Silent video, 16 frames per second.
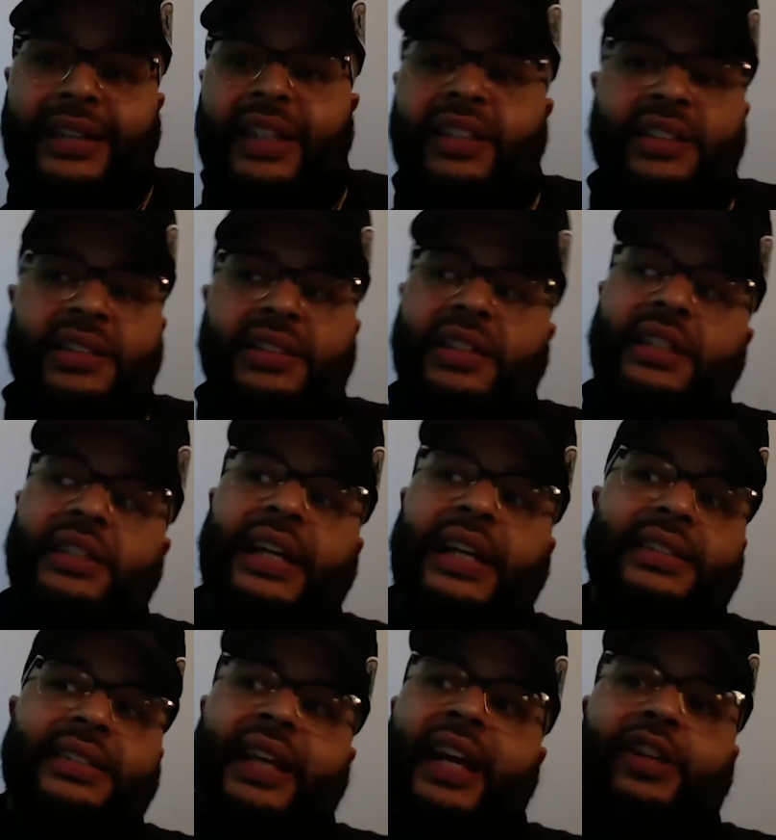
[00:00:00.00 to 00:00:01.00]
They just think
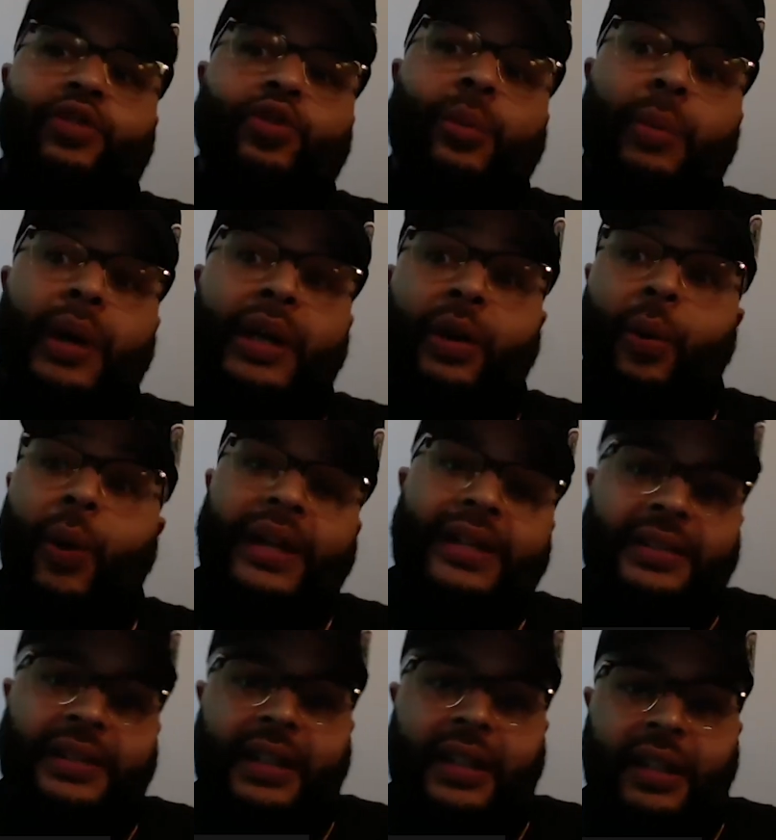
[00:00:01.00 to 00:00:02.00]
that's extra money
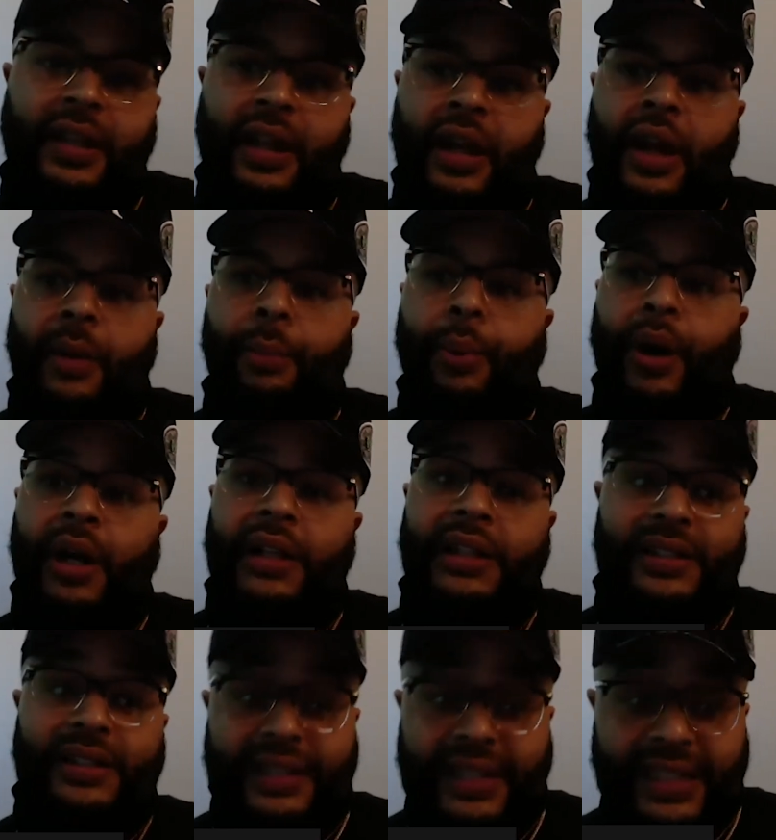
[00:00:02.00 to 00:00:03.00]
wasted.
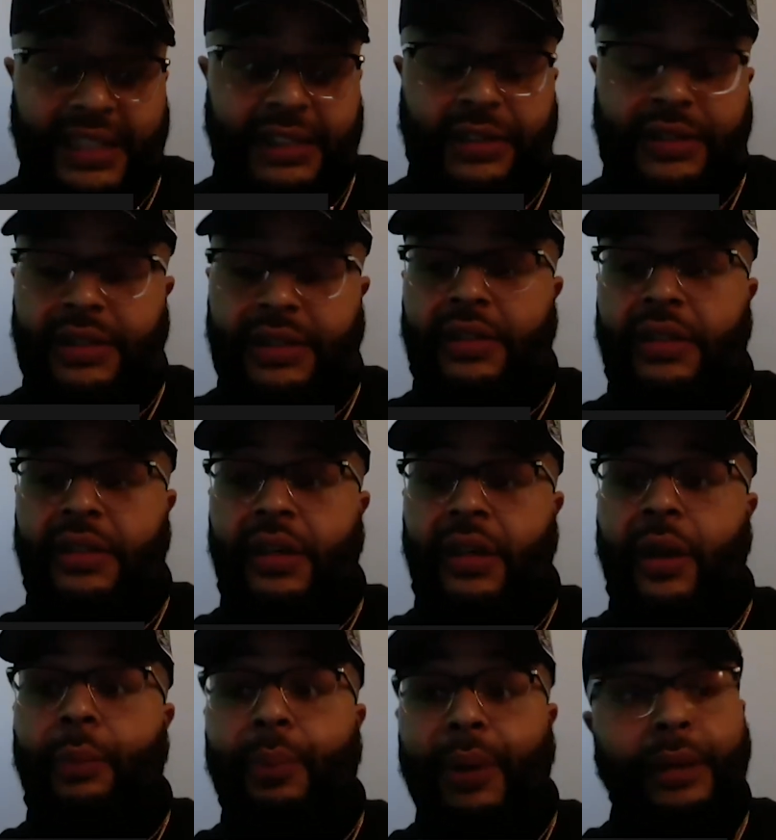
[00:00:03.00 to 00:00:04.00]
But these
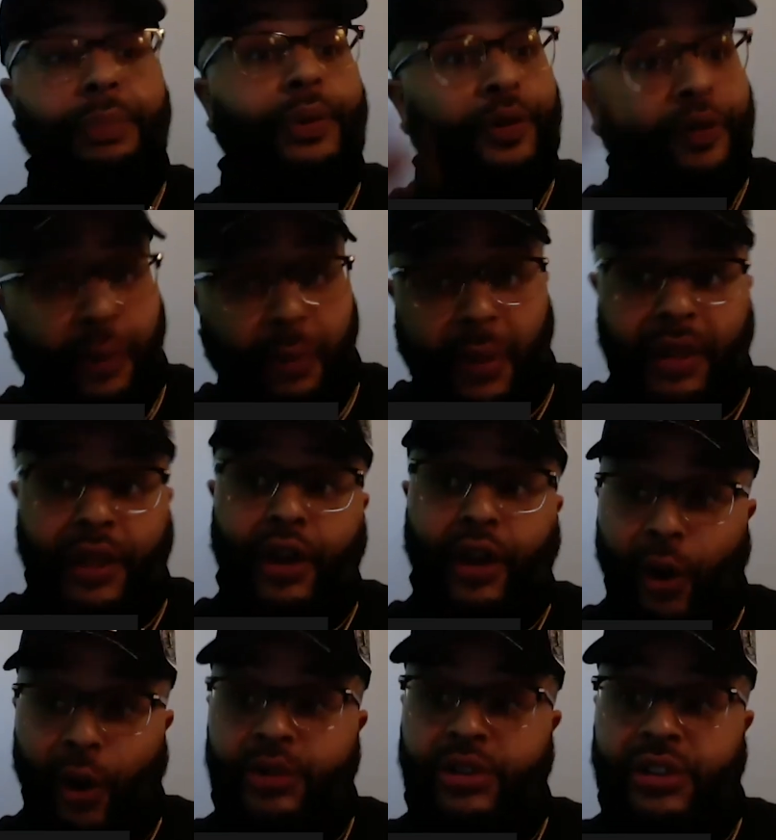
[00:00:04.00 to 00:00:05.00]
people from other
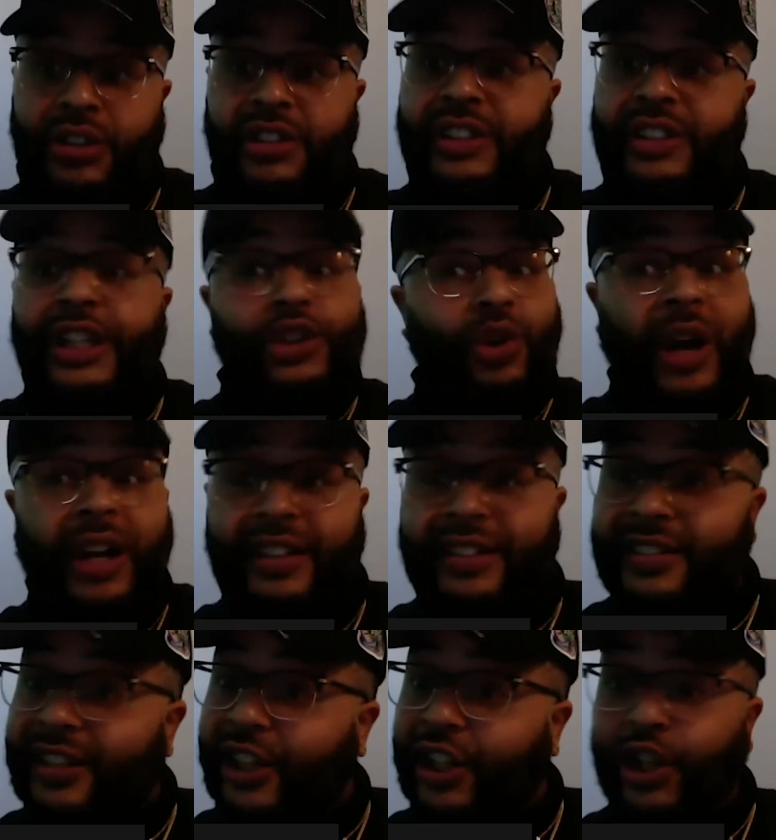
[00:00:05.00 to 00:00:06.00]
cultures, they're trying to
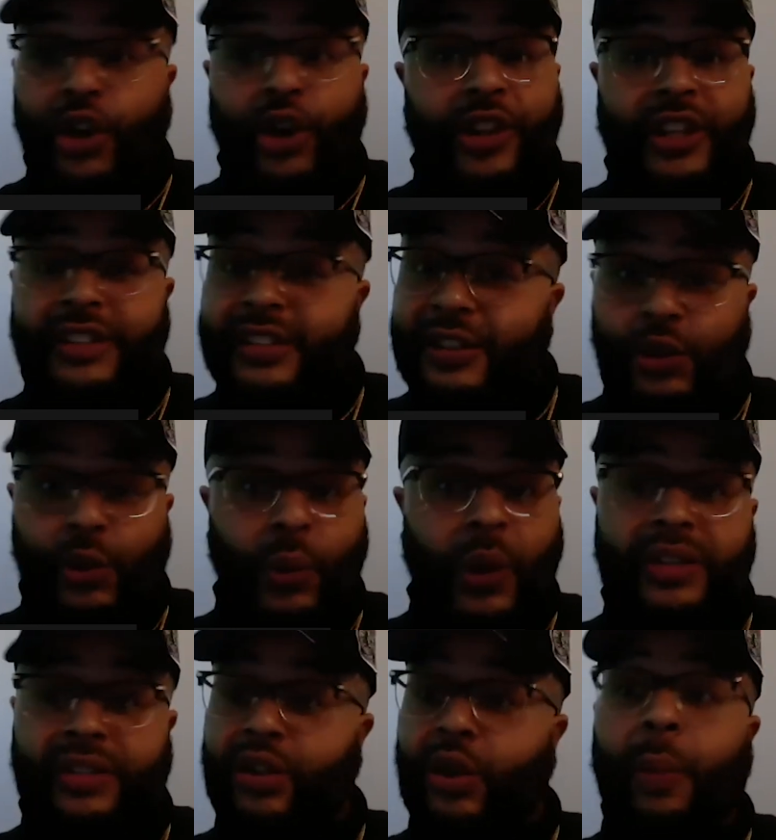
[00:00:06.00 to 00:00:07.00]
secure their
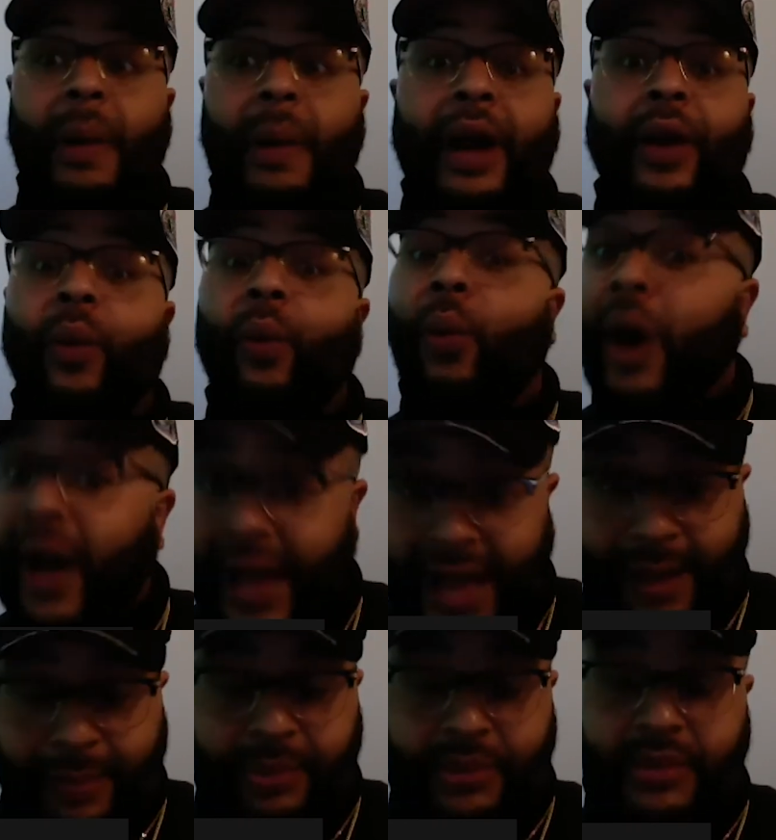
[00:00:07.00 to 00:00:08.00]
situation no matter what
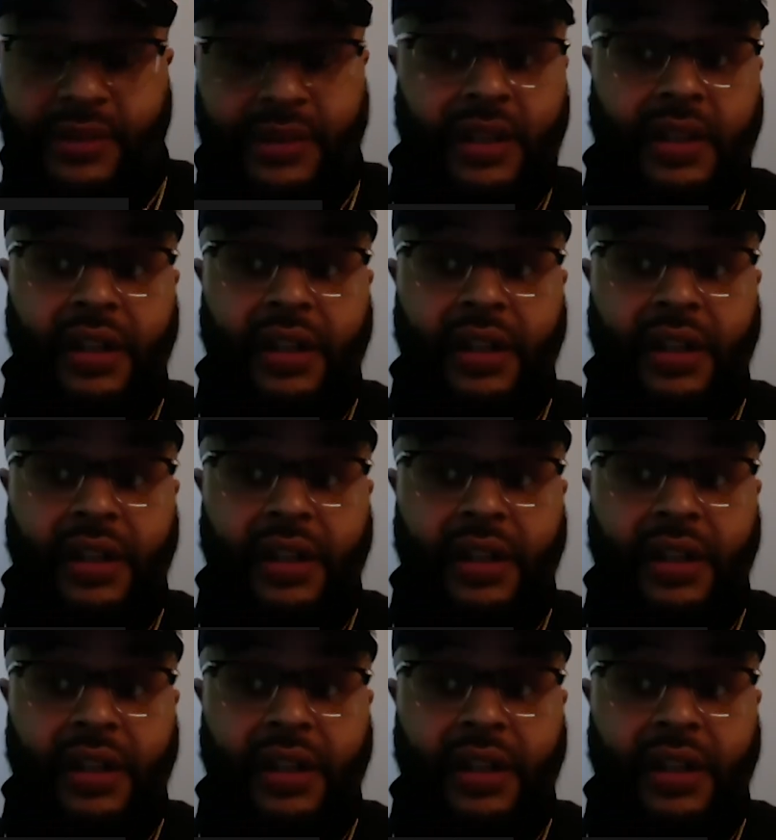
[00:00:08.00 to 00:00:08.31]
happens.